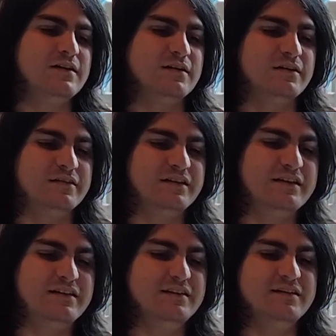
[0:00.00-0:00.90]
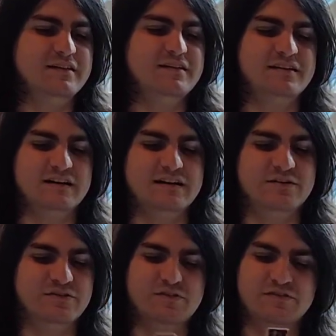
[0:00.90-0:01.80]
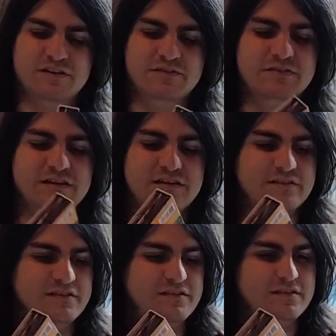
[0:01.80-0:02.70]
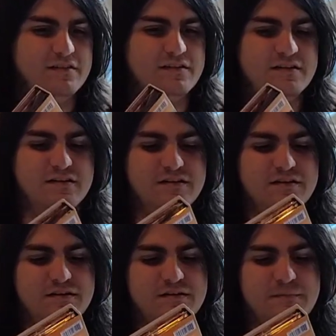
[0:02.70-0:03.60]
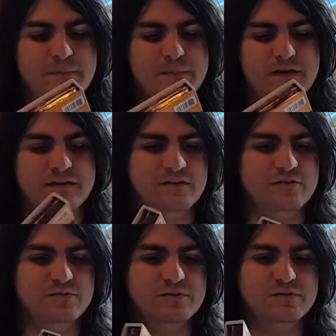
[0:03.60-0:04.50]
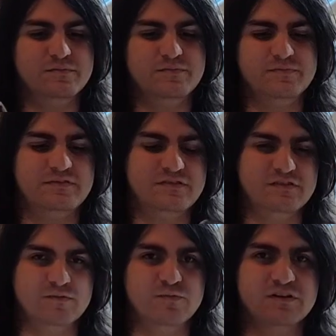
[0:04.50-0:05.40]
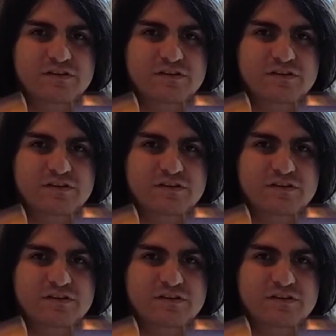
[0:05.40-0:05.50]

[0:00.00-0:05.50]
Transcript: Alright, then I also found these at a Goodwill, Season 1